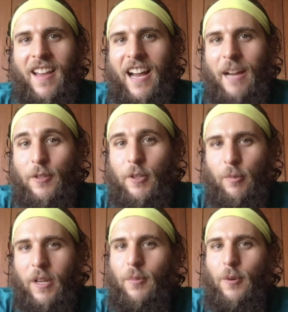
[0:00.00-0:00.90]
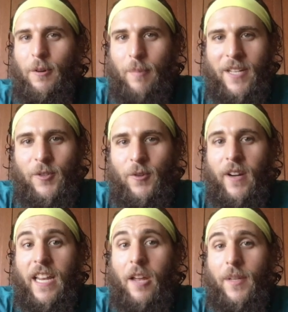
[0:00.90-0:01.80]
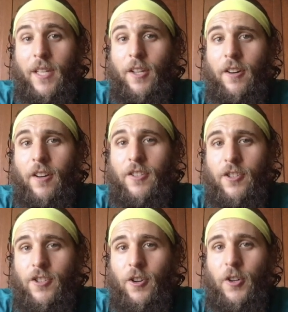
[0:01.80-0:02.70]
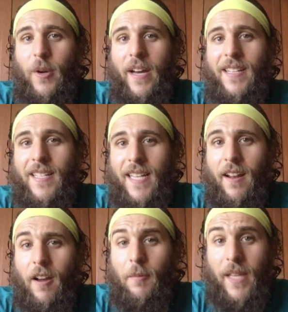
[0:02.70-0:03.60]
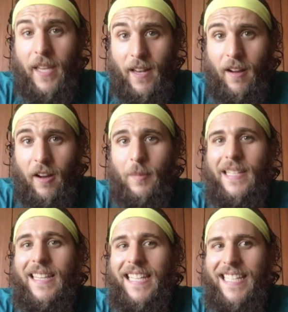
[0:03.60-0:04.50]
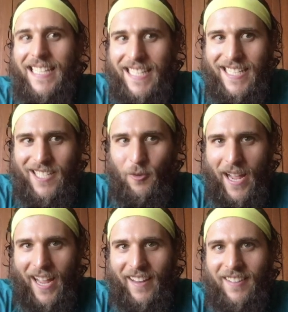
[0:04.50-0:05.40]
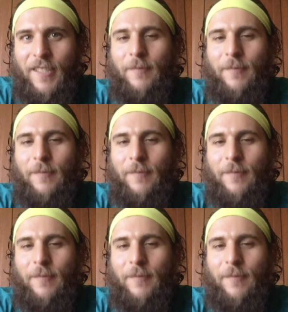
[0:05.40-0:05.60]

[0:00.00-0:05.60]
I'm a Springboard mentor, and I'm here to show you how to set up GitHub the easy way